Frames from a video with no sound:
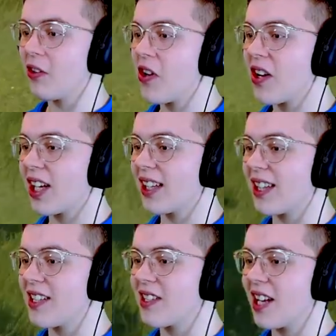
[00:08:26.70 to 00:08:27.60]
Look
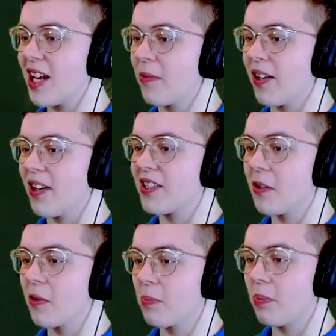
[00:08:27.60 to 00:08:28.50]
at these zebras,
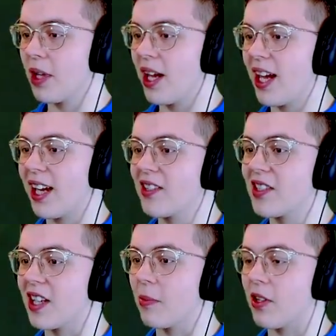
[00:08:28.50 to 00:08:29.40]
they're big
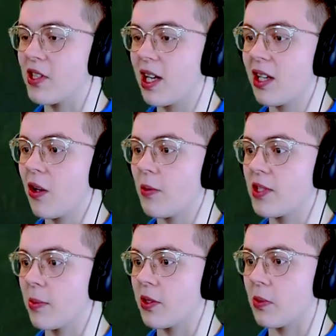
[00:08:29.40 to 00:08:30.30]
zebras. I didn't know
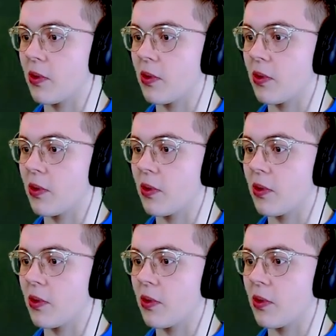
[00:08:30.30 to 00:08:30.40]
zebras were